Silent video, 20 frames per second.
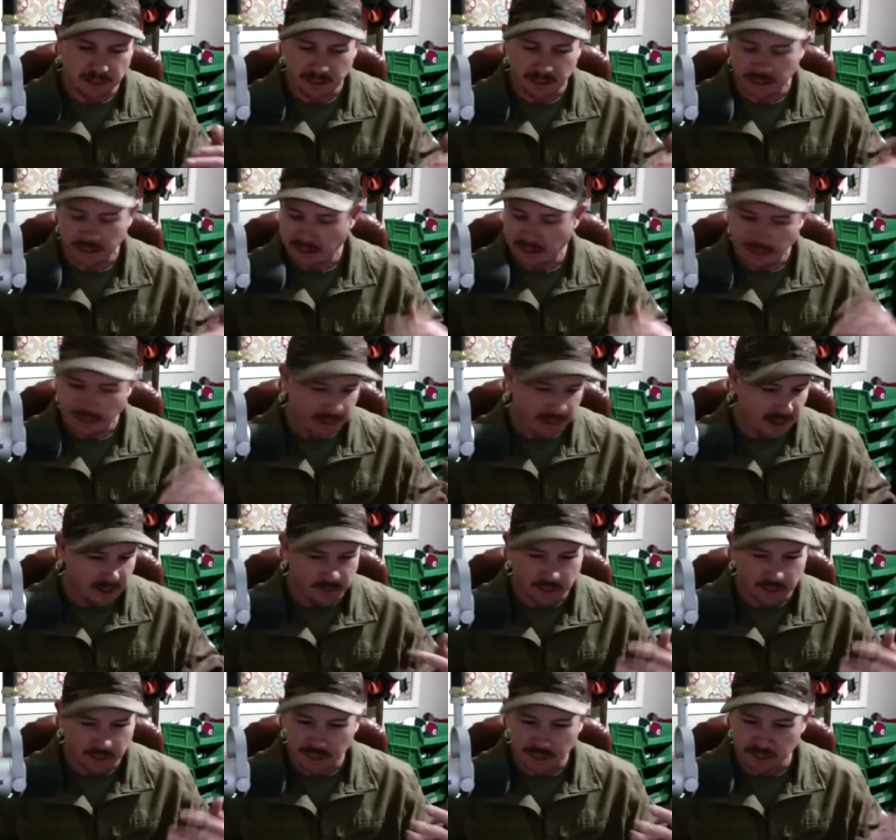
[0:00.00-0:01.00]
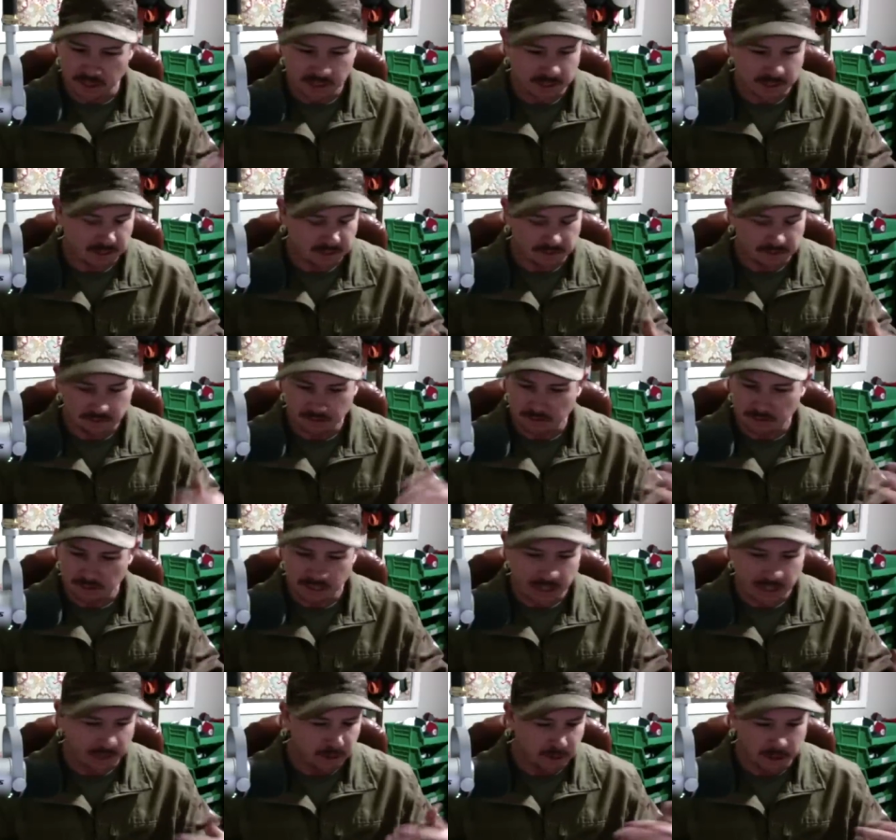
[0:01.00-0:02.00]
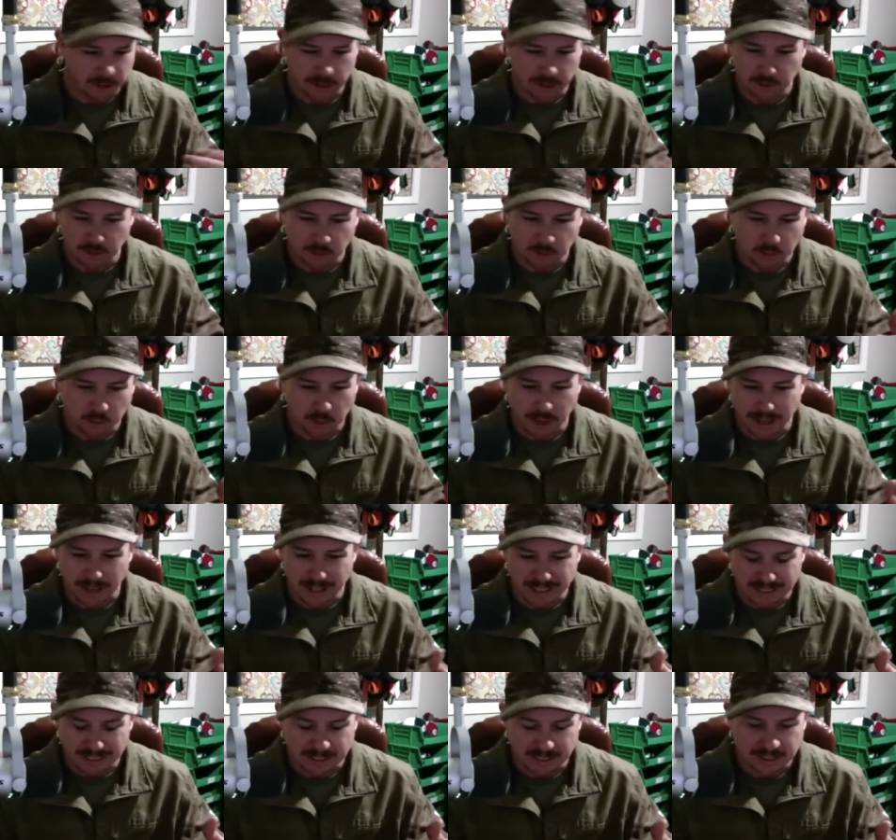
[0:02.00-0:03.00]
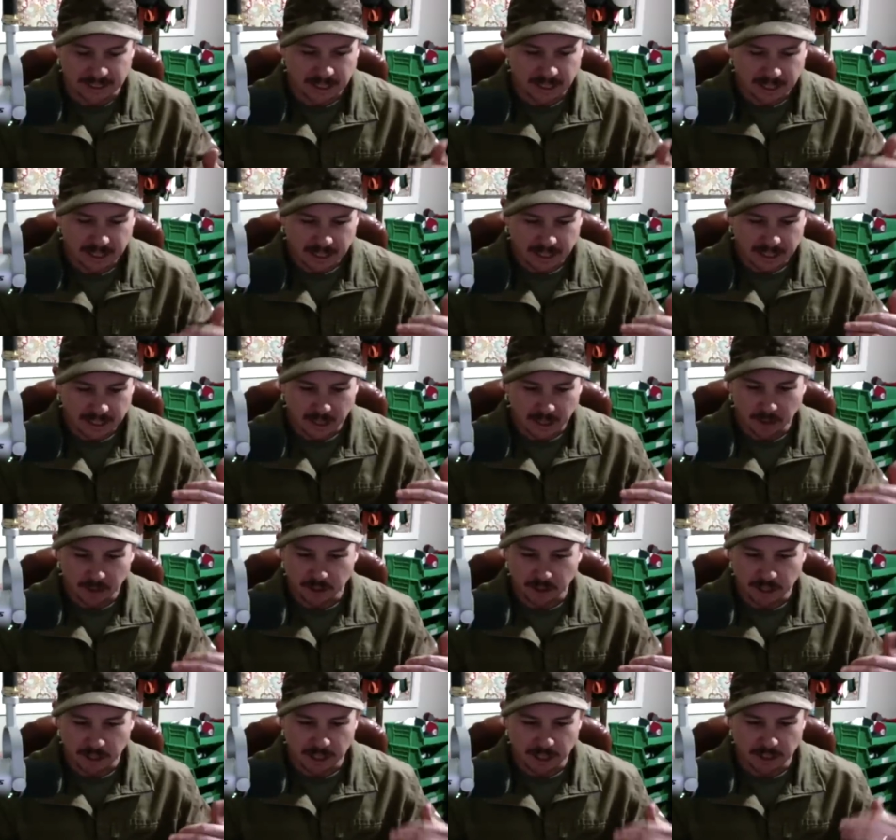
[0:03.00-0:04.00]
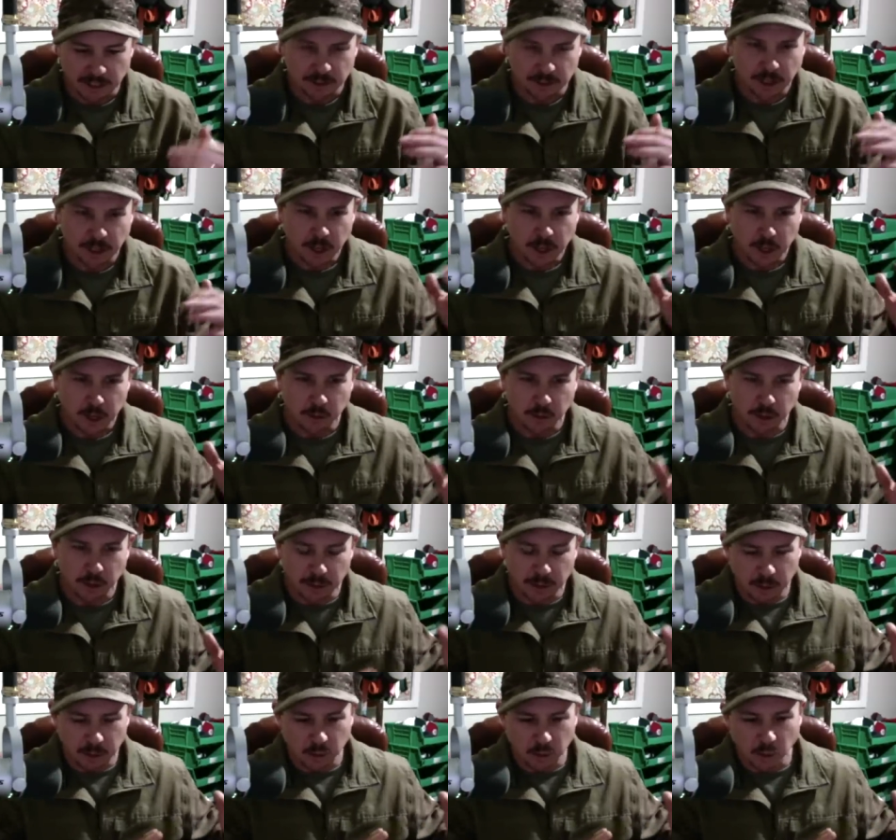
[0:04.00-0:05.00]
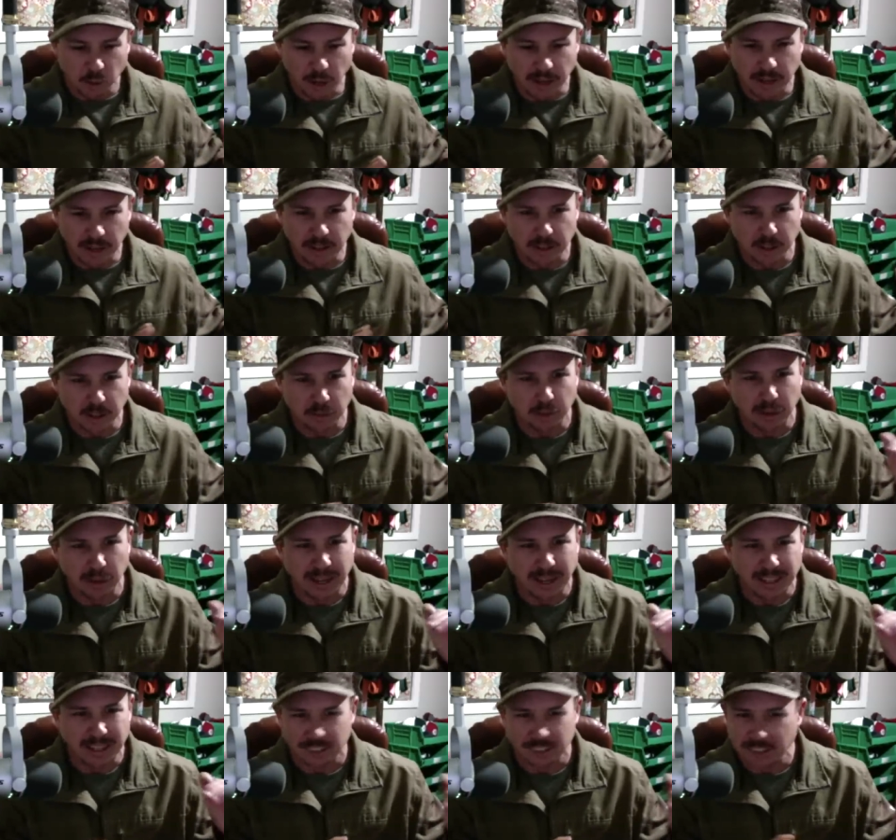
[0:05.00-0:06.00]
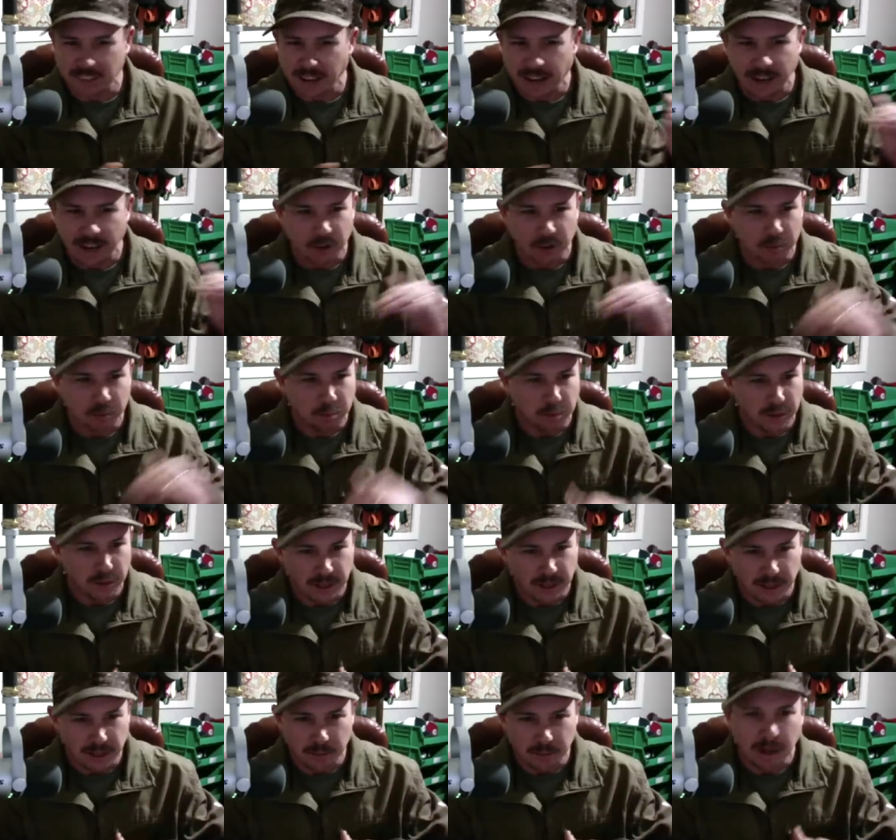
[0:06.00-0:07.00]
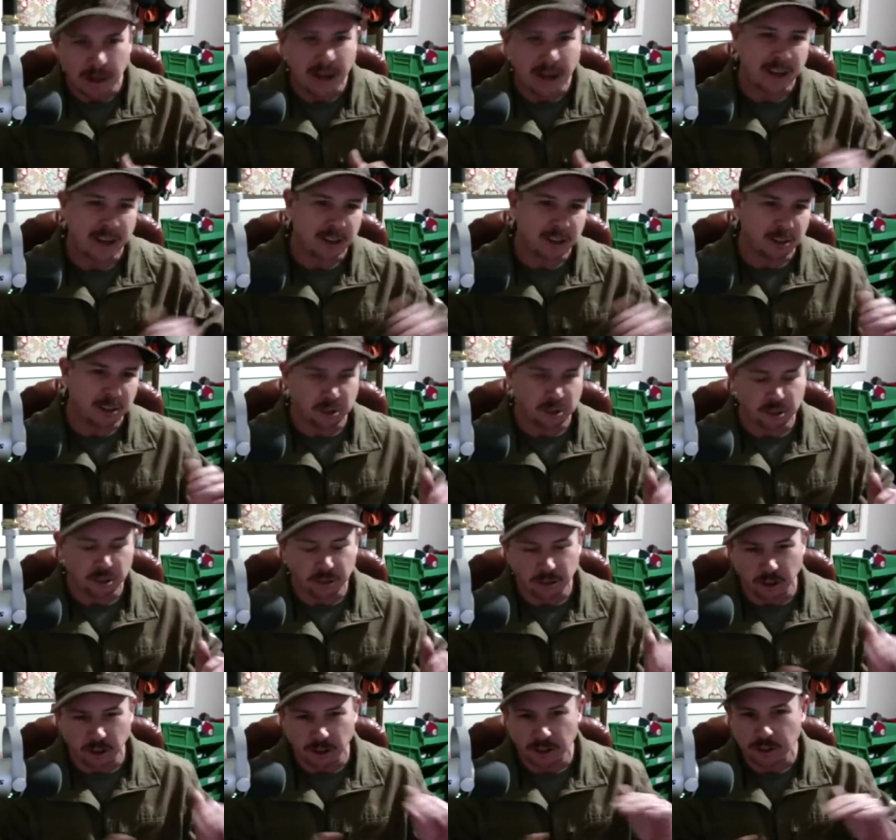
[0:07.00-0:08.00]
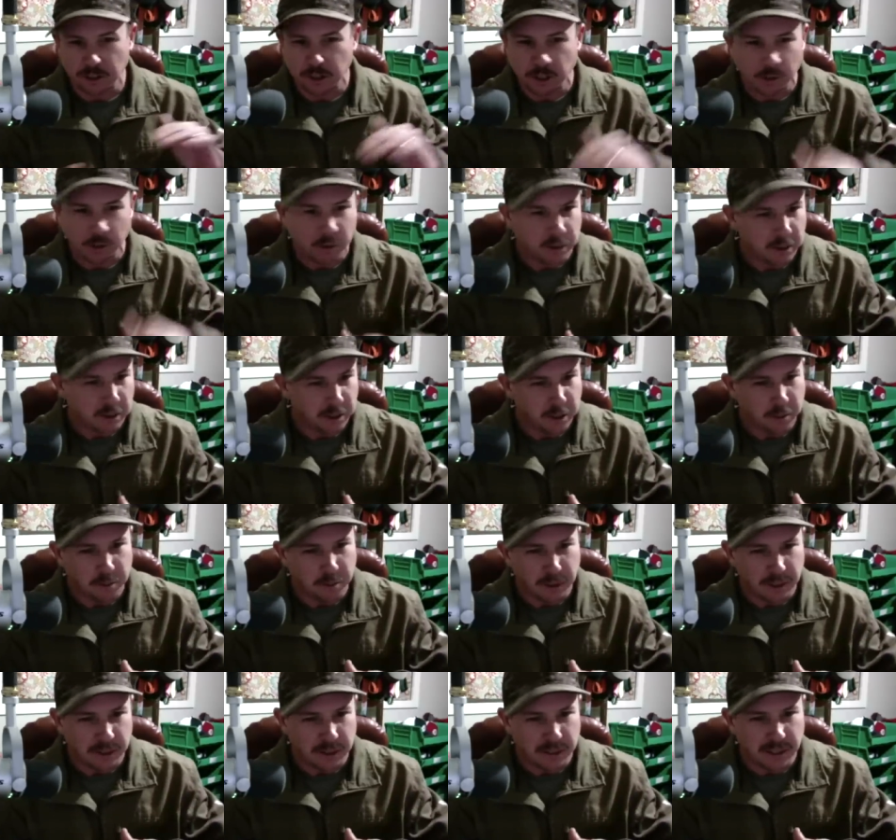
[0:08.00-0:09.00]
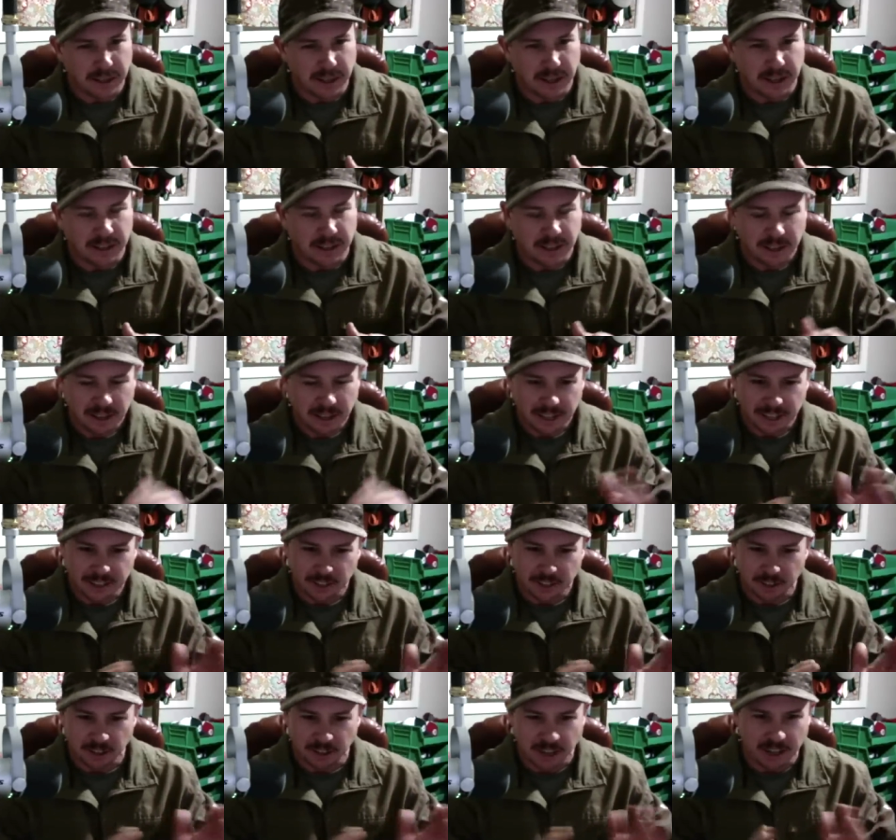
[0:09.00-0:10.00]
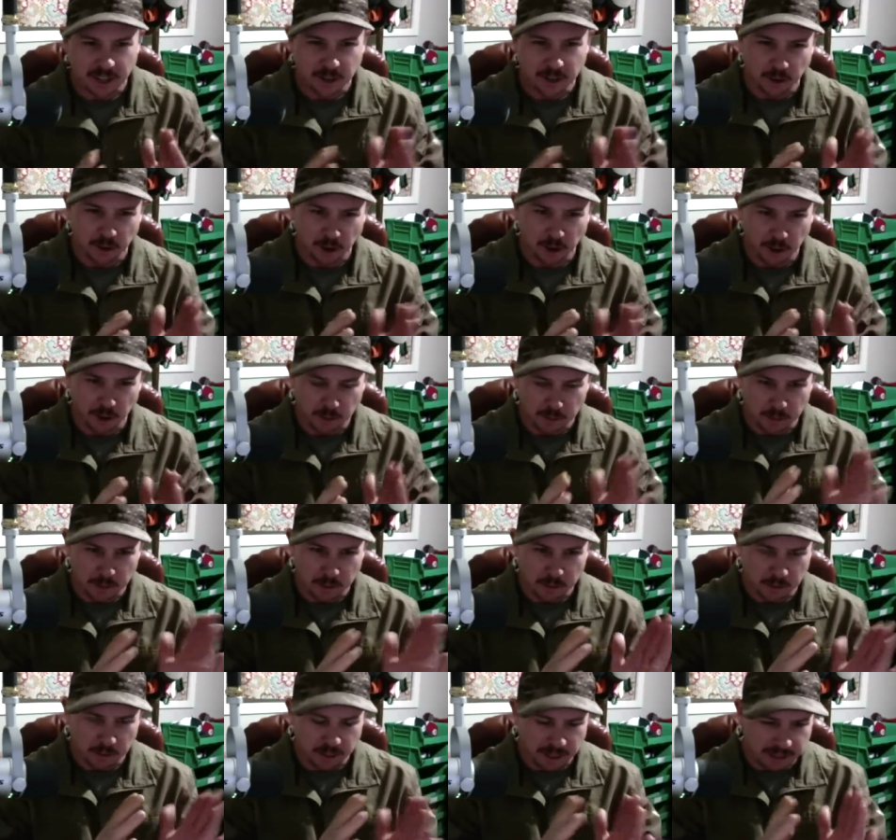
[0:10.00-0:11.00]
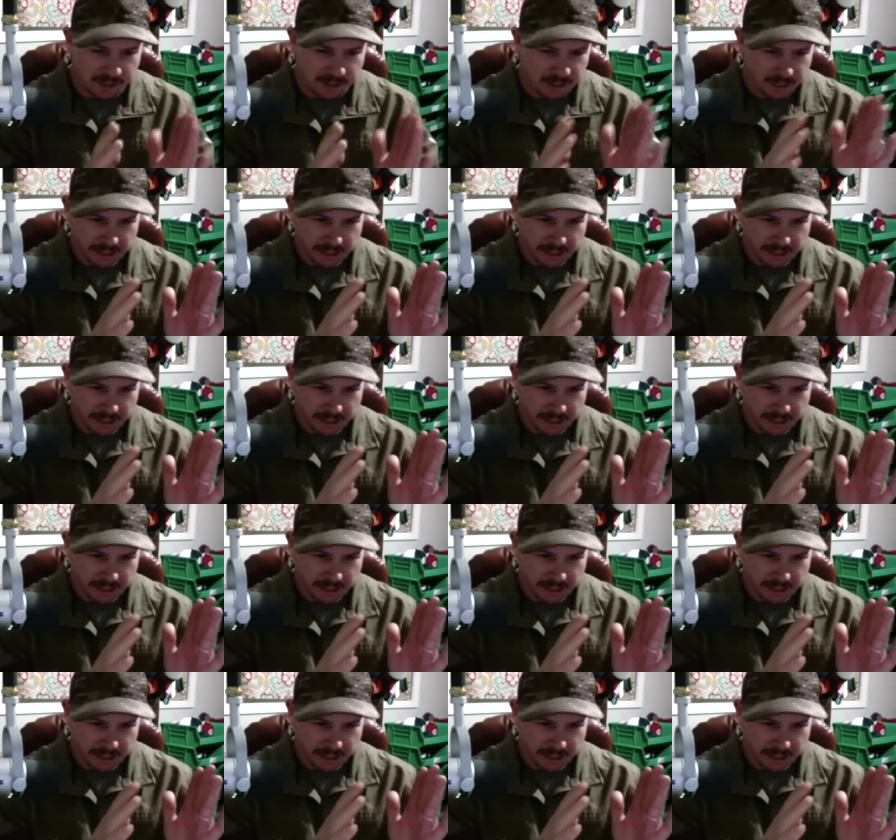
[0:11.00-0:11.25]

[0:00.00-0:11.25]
and I've done this several different ways over the years. You recommend waiting to the plants die completely back or start showing a little bit of death? Is there a lot of growth between